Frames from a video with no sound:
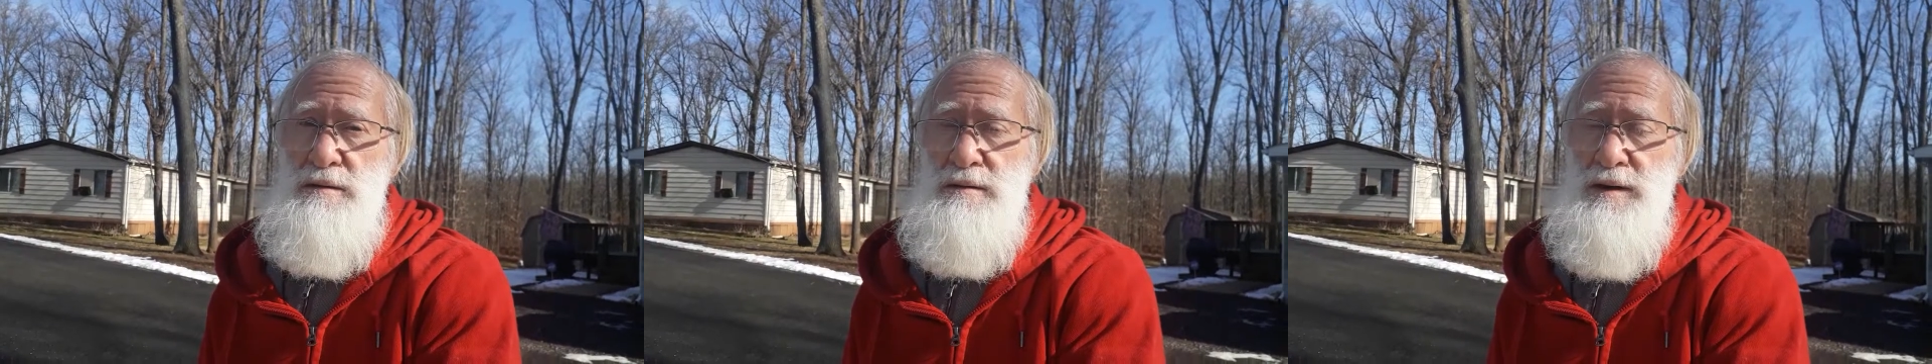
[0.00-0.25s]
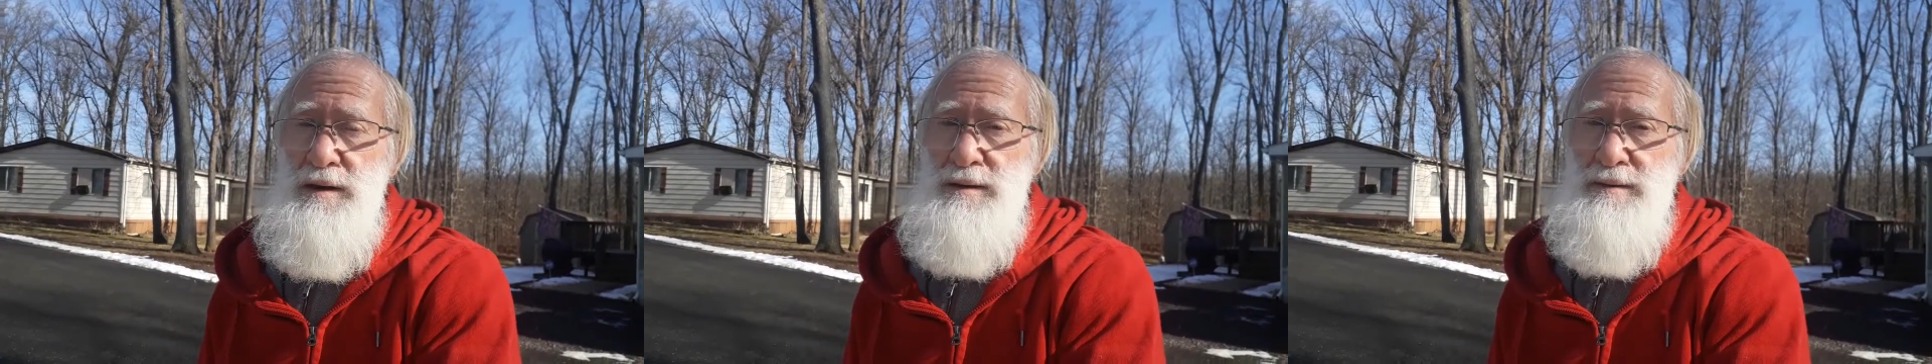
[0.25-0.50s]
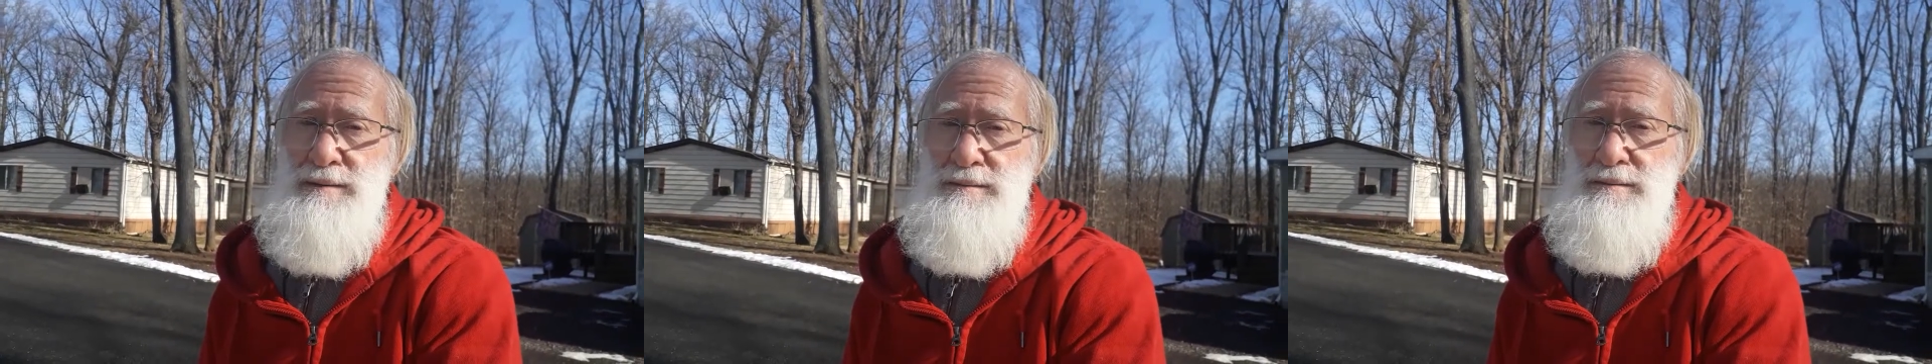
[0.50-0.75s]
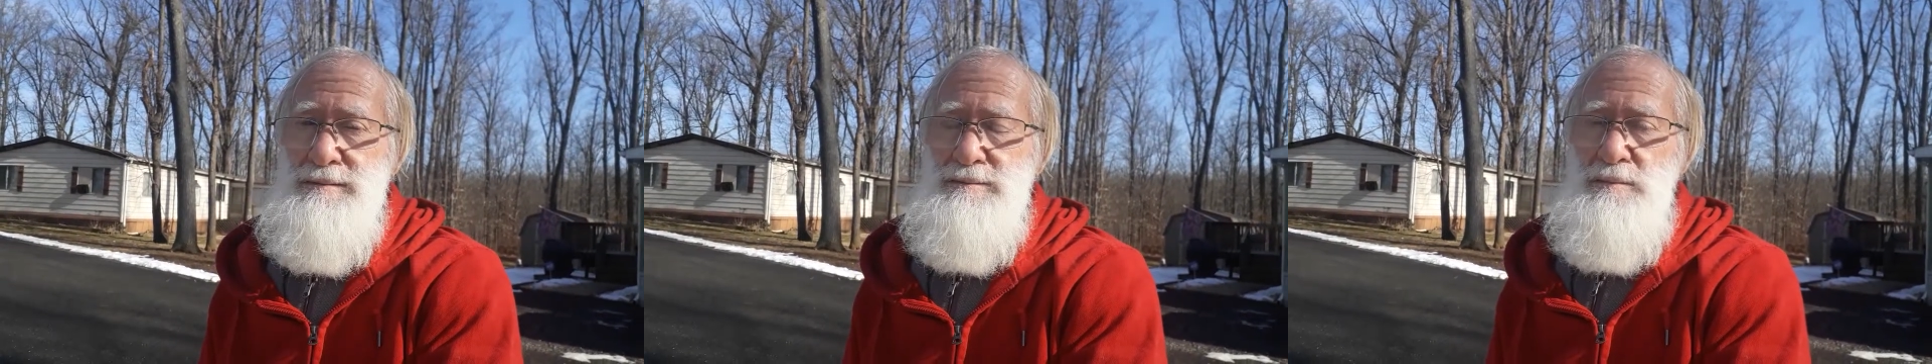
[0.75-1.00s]
Okay?
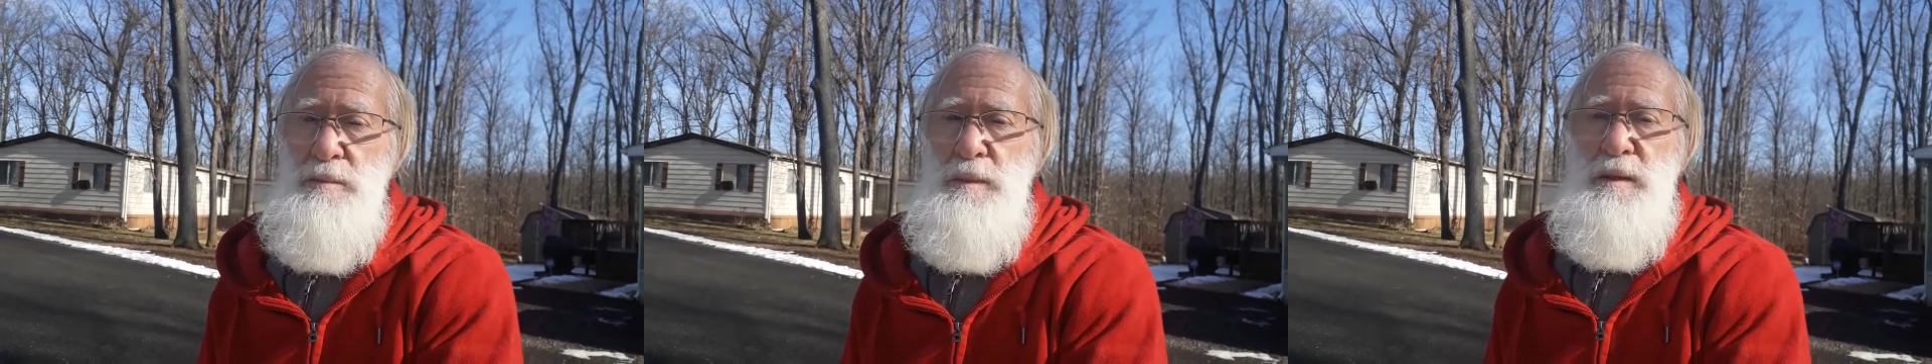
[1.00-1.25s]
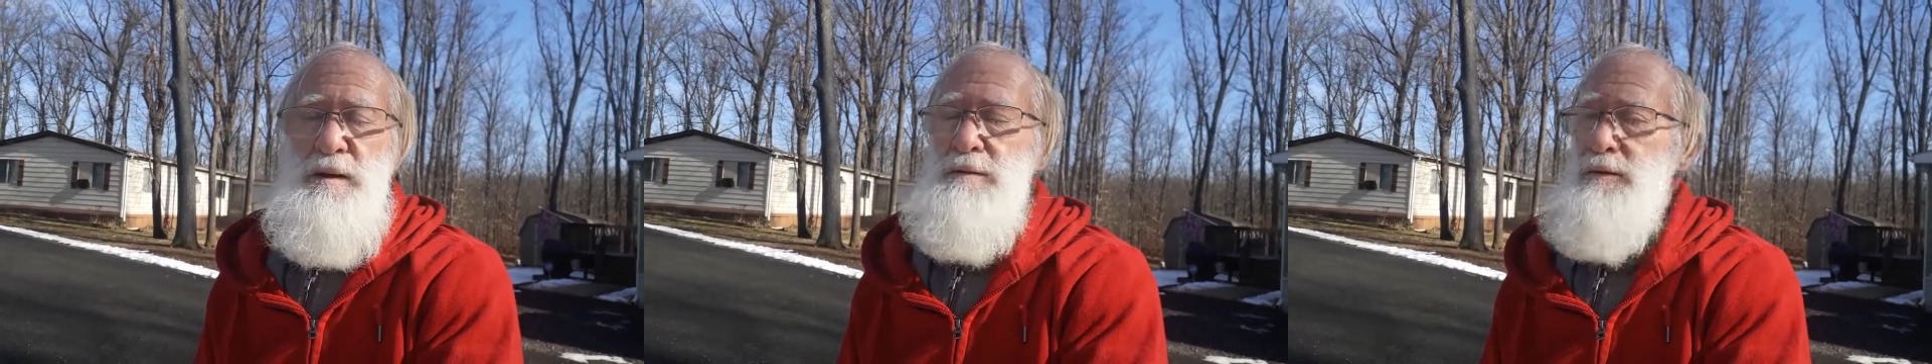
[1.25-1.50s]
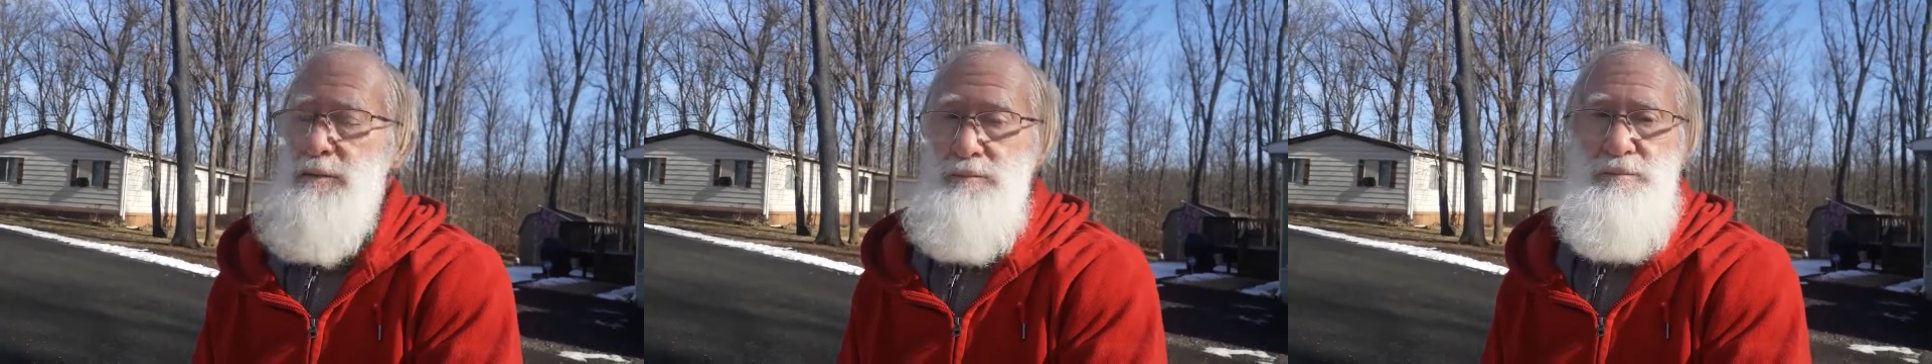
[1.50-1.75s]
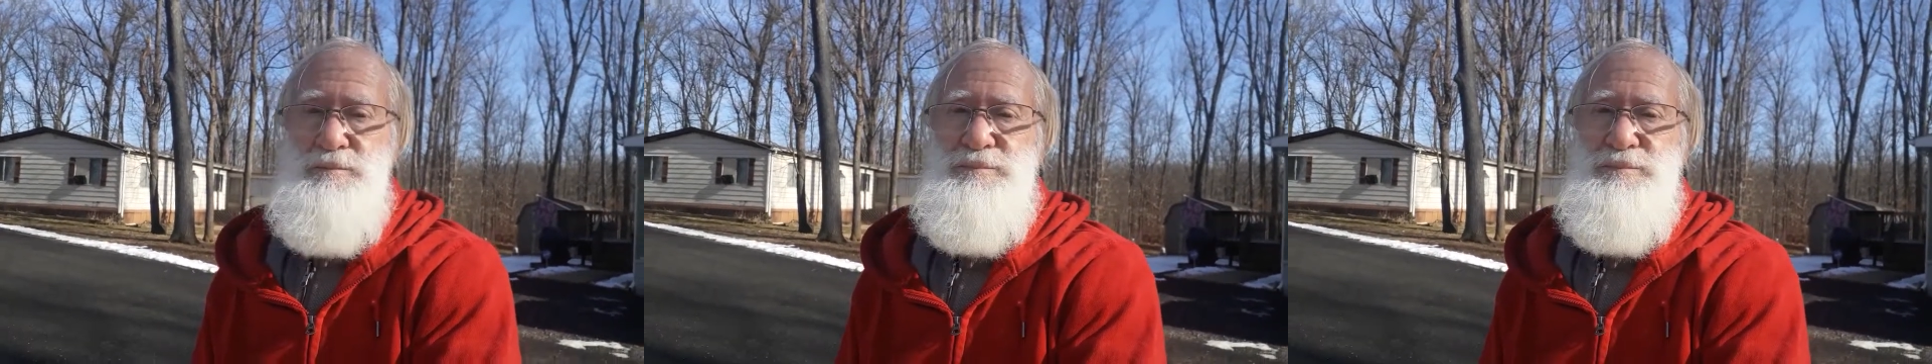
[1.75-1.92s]
All right.